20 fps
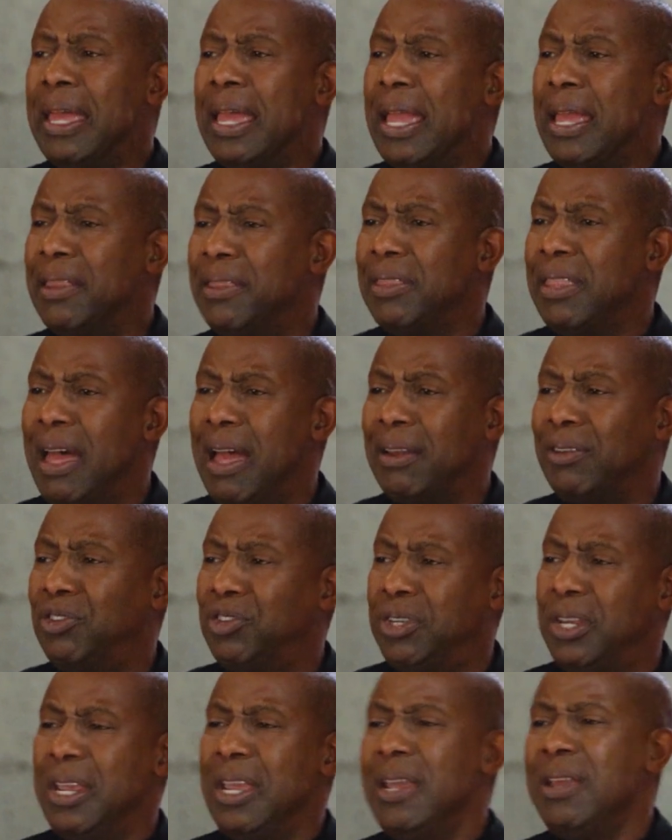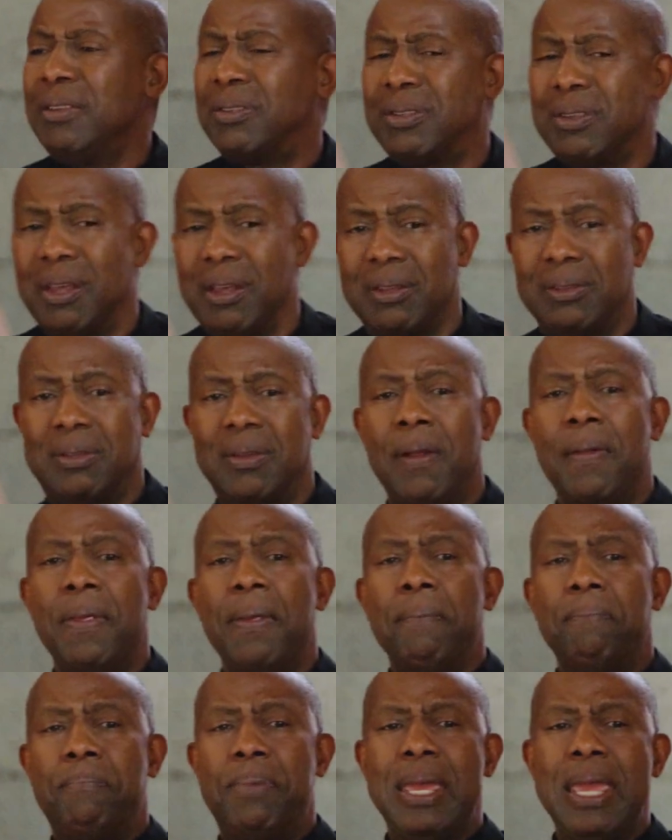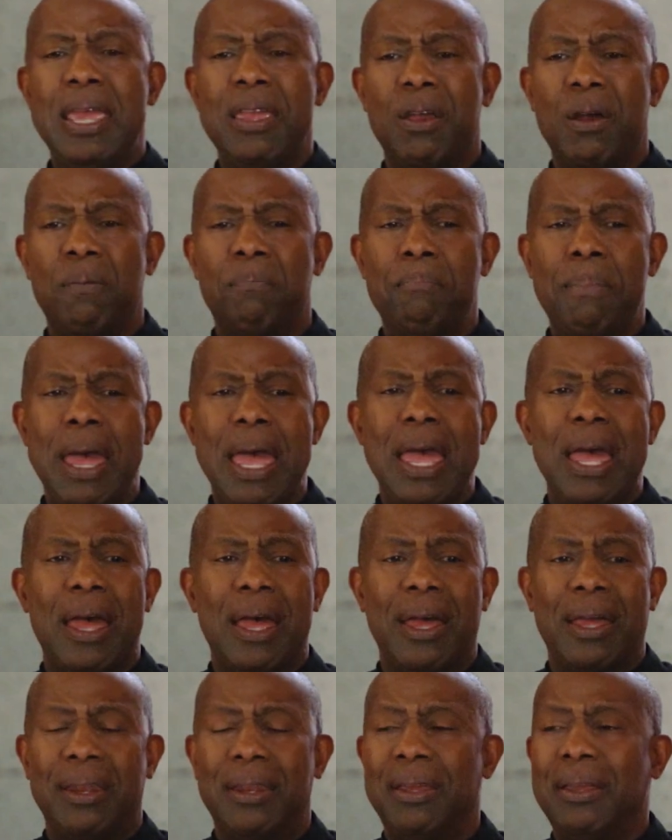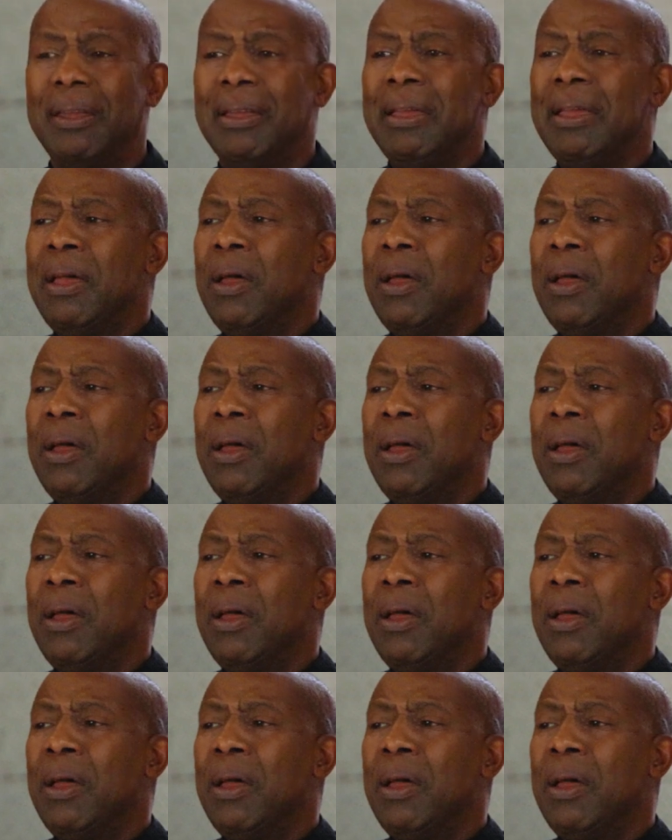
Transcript: in that Jesus, being a man,